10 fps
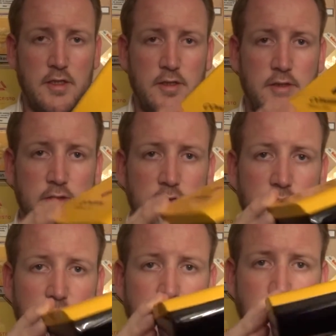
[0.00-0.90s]

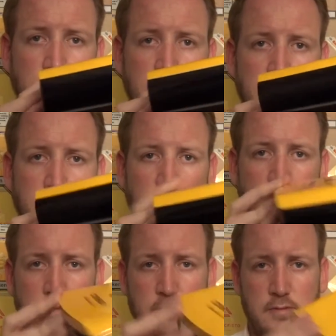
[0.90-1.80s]

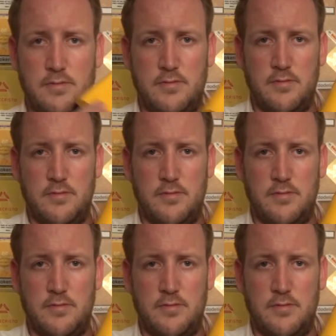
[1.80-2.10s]
Nothing is said.